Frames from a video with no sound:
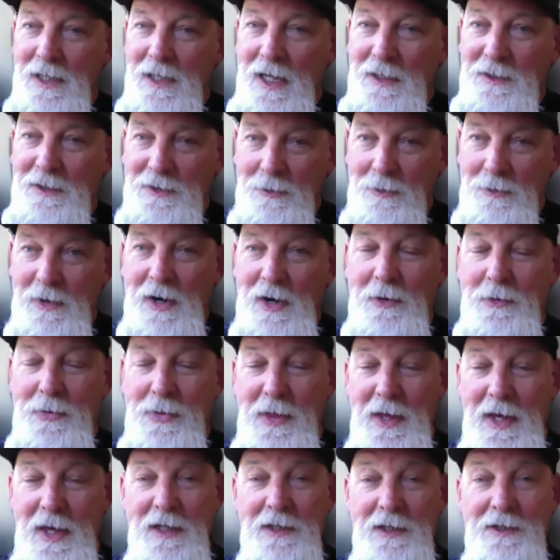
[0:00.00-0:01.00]
it's a rare
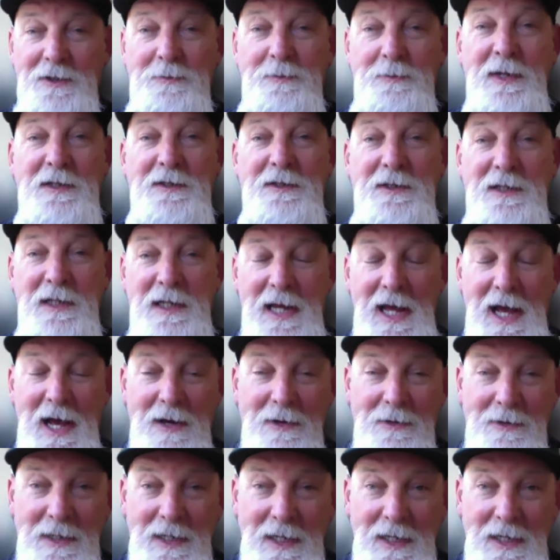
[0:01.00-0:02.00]
thing, especially
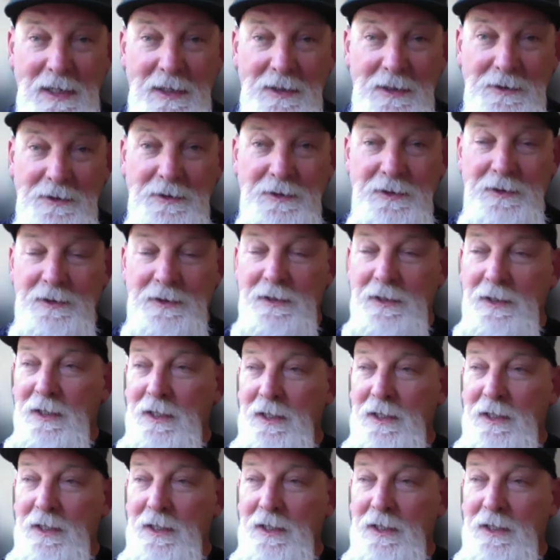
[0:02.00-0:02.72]
nowadays.